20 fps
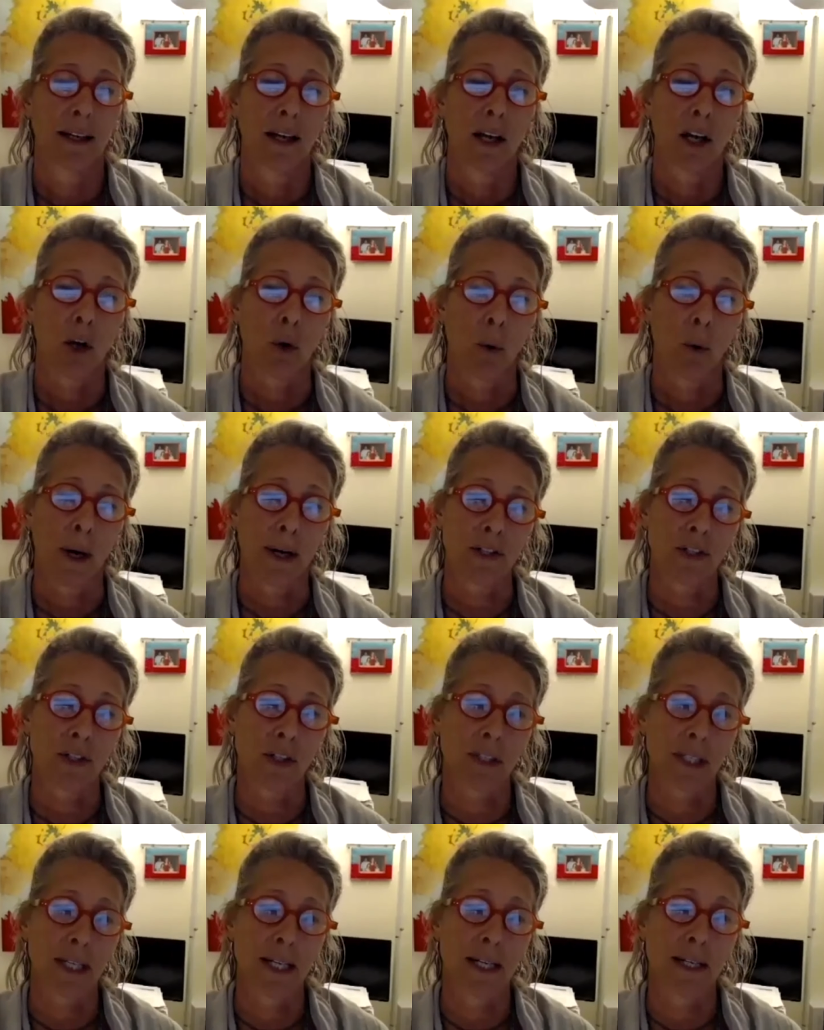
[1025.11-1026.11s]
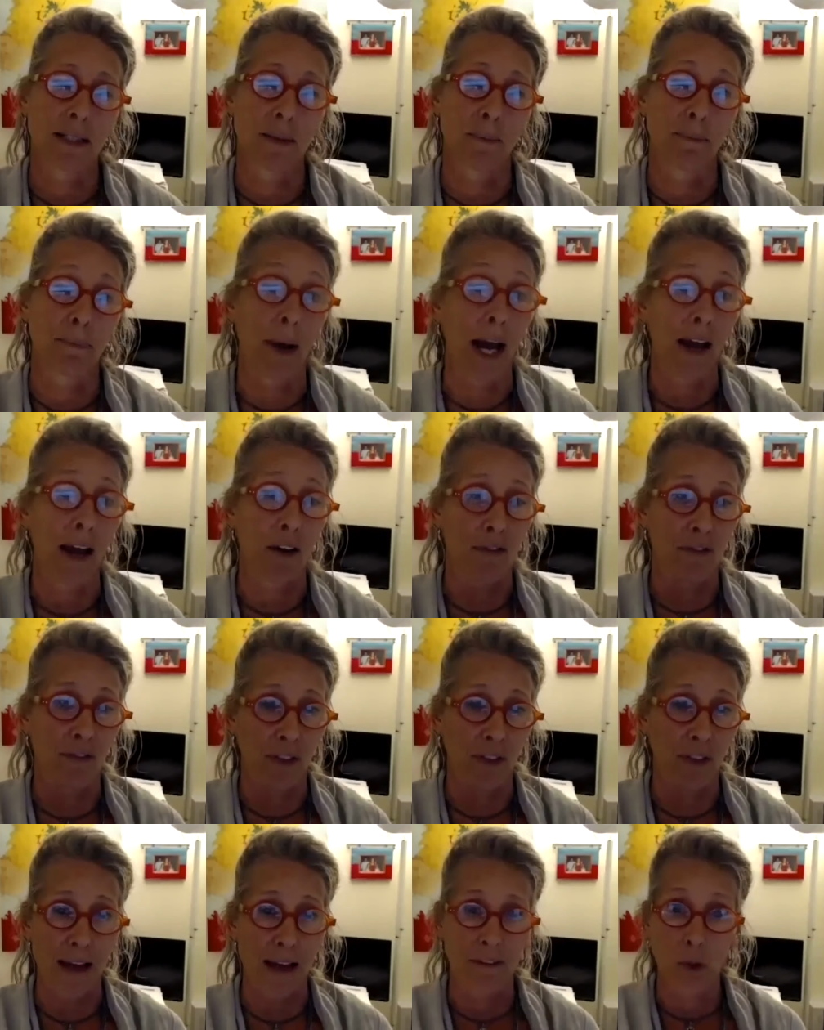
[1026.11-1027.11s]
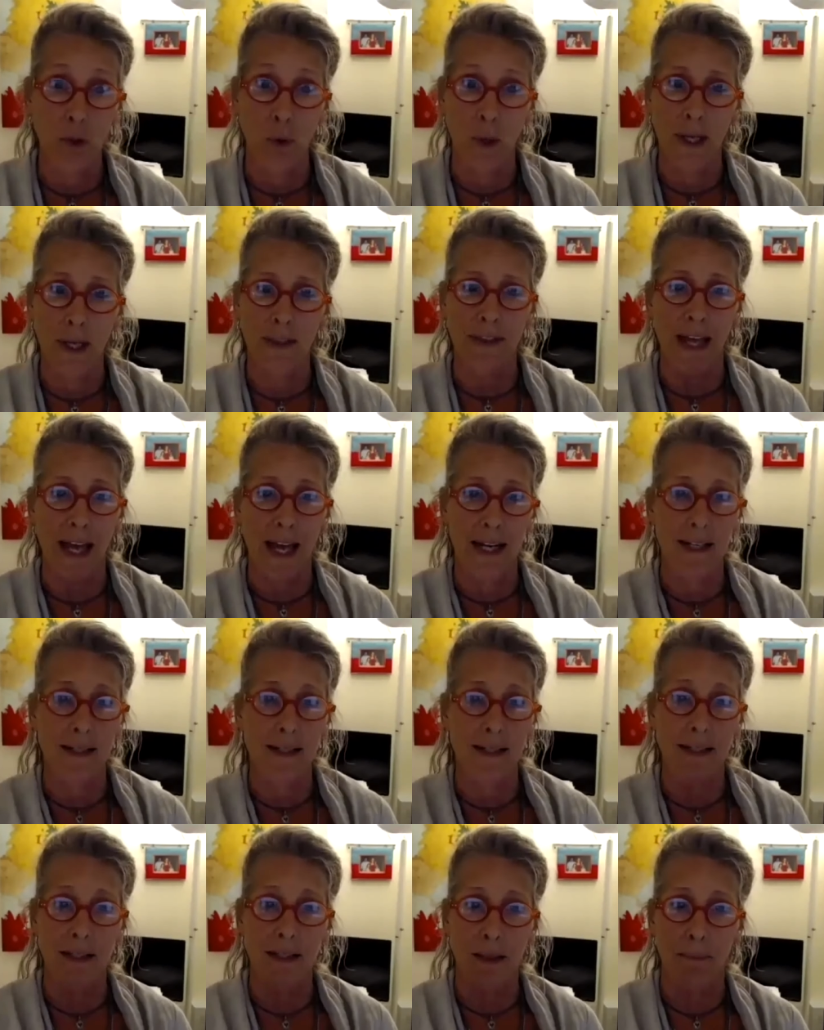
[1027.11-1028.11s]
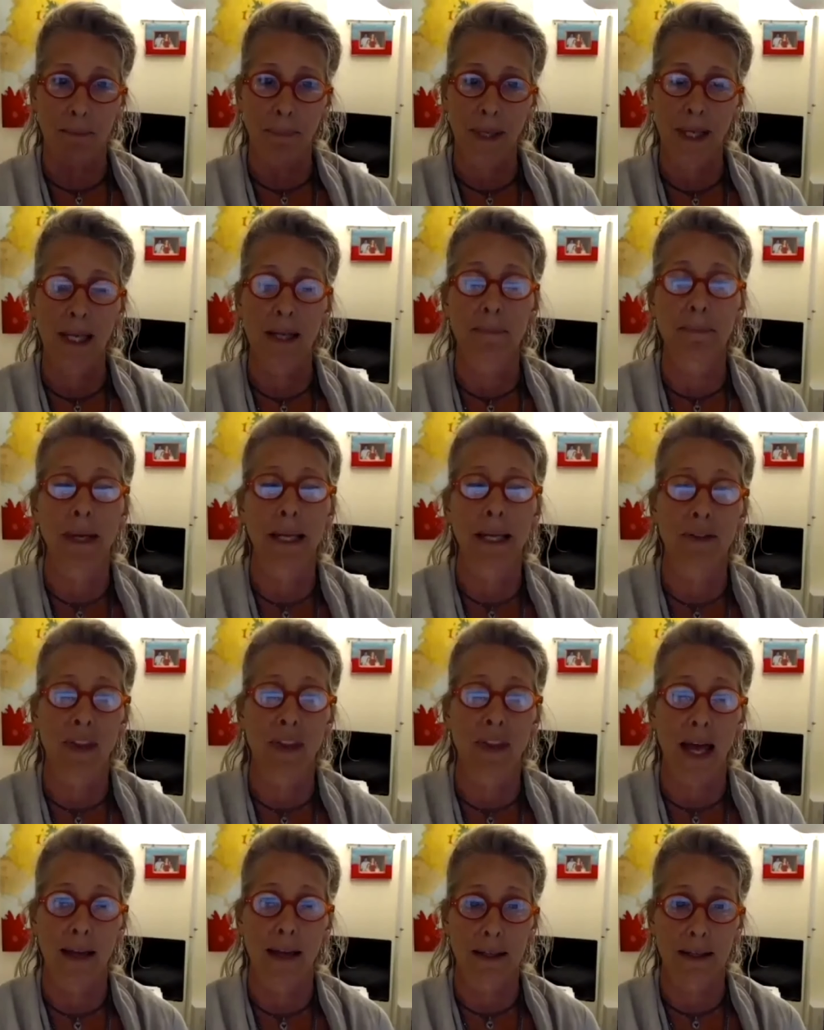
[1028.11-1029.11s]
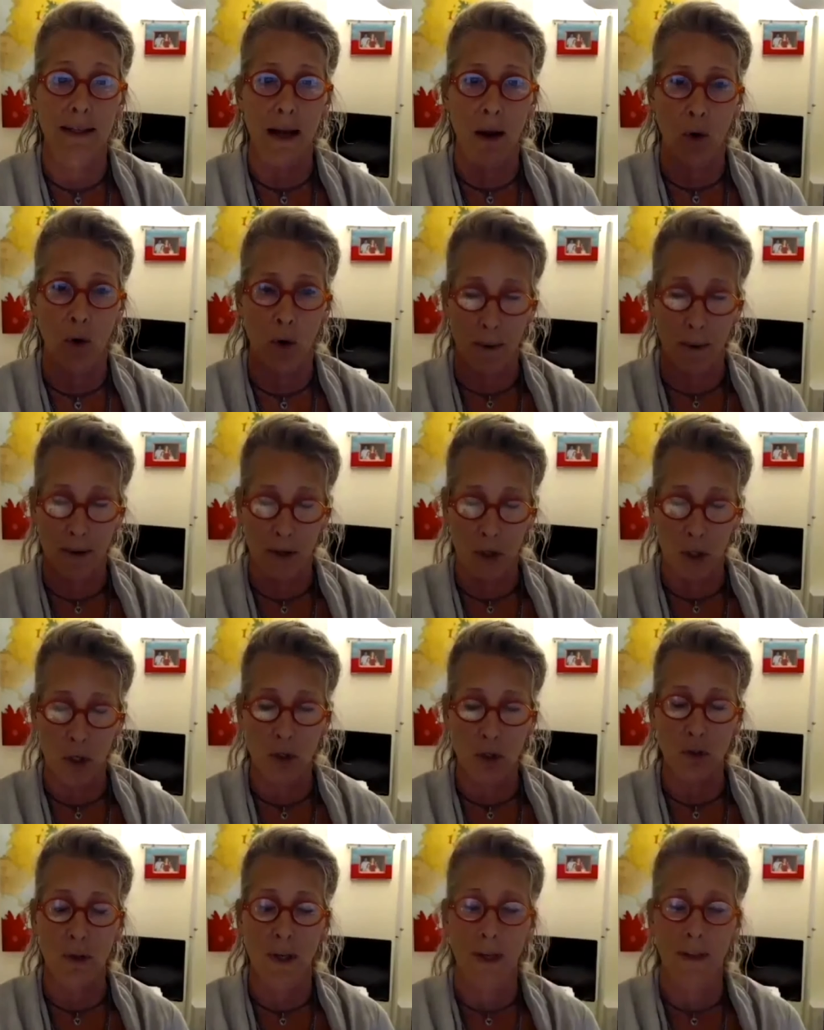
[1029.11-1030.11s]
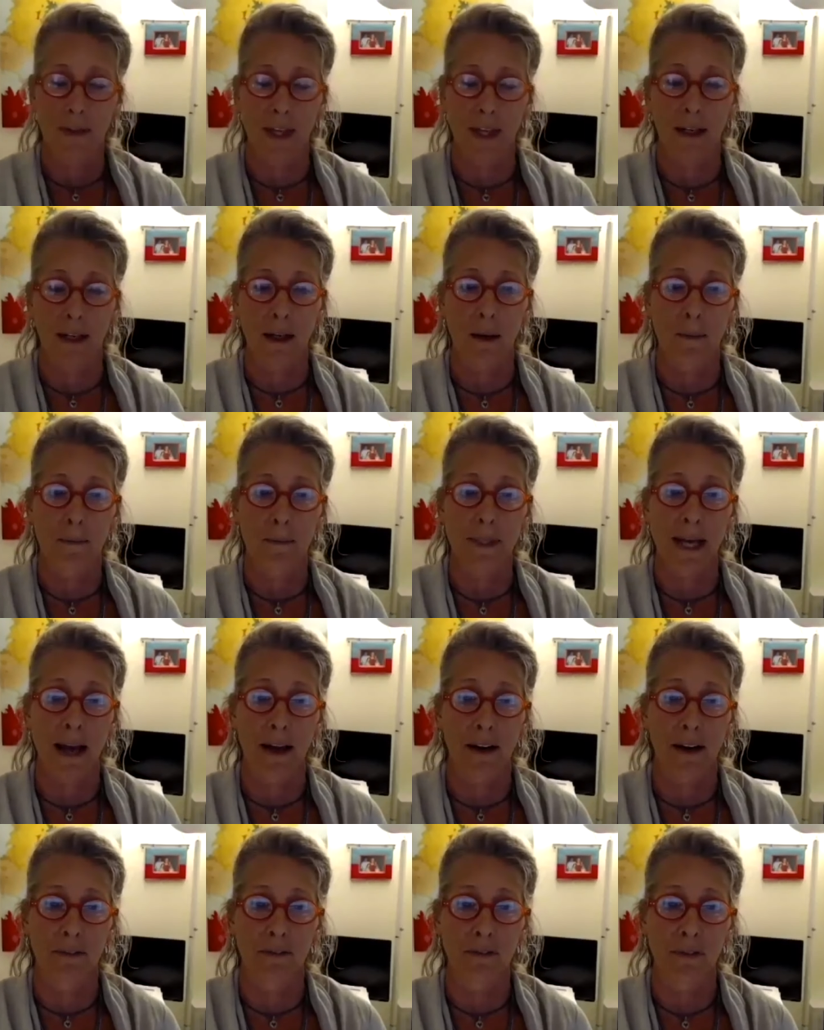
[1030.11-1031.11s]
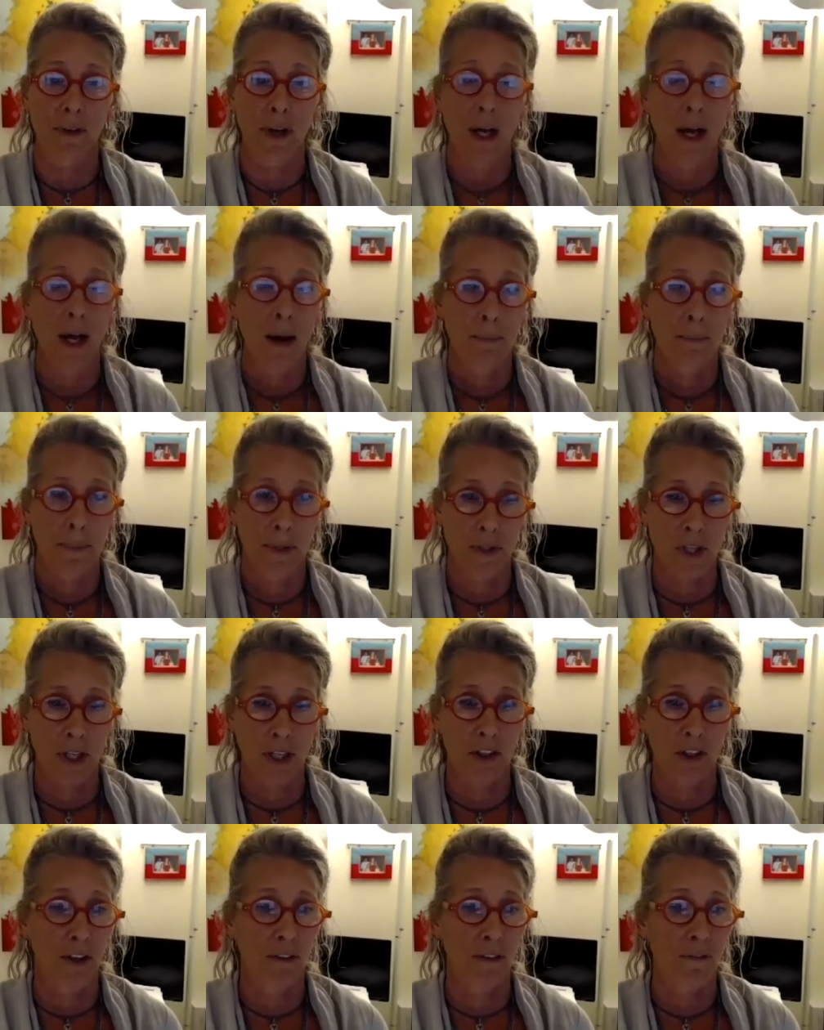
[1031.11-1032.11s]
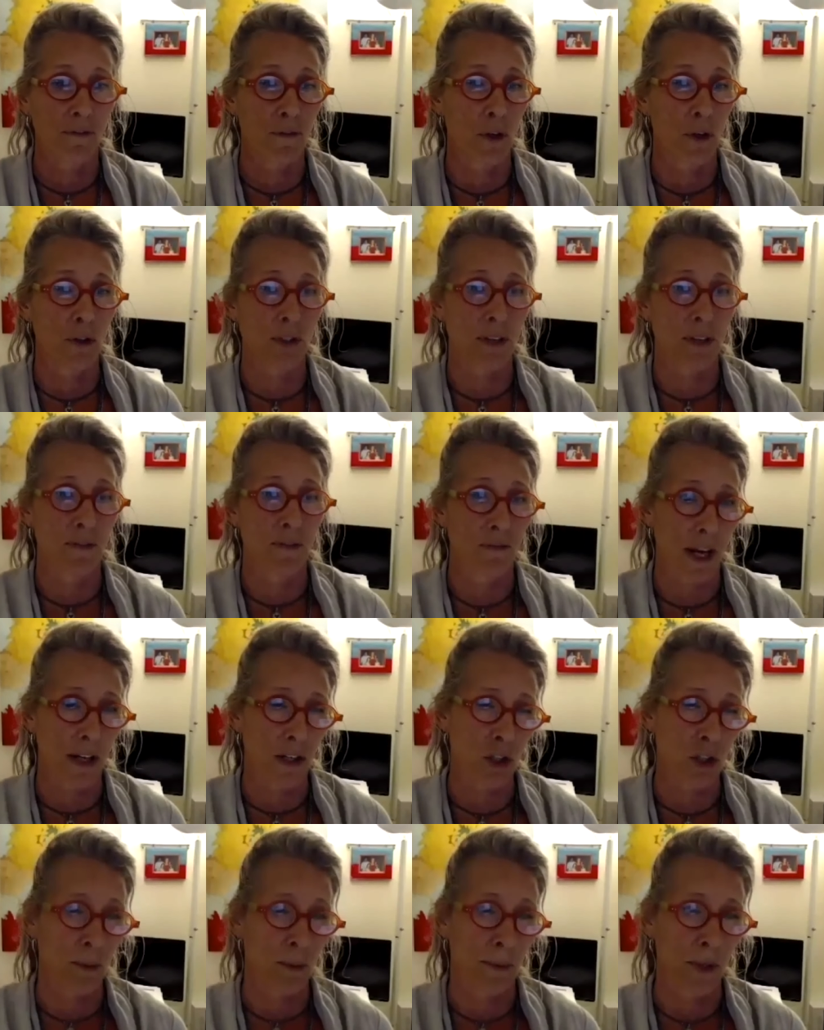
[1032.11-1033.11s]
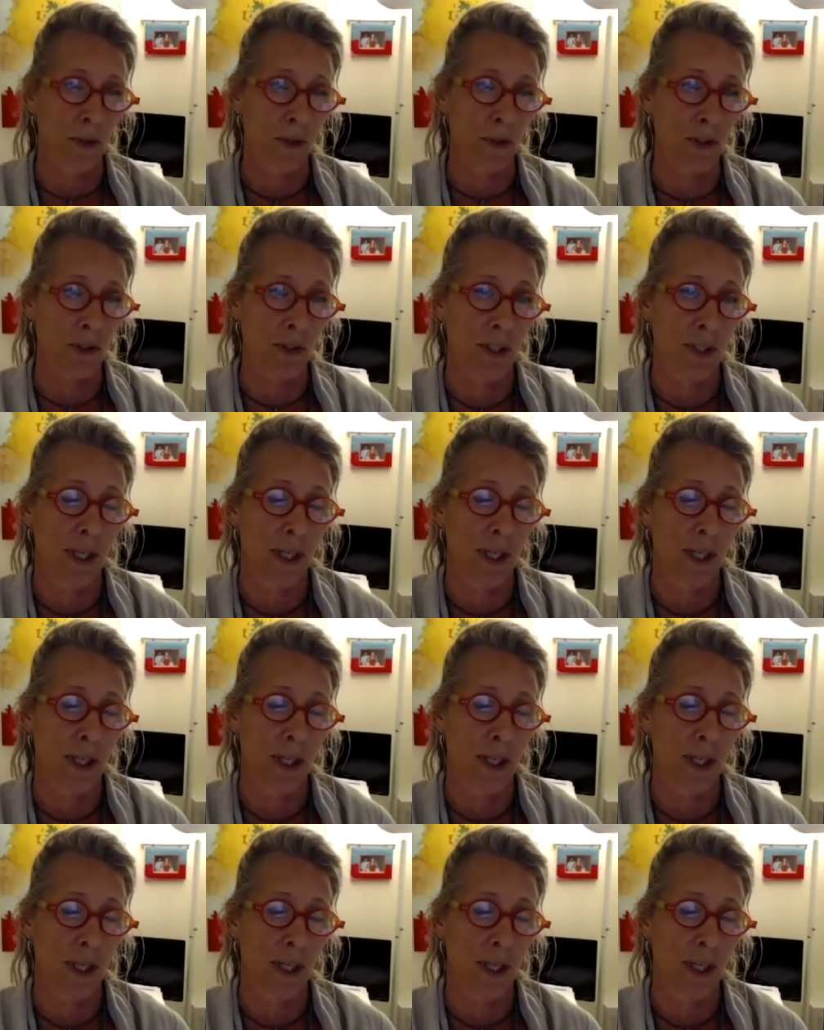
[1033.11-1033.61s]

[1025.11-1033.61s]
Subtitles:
Quercetin is a bioflavonoid. That is, it's a pigment or a nutrient that comes out of particularly fruits and vegetables.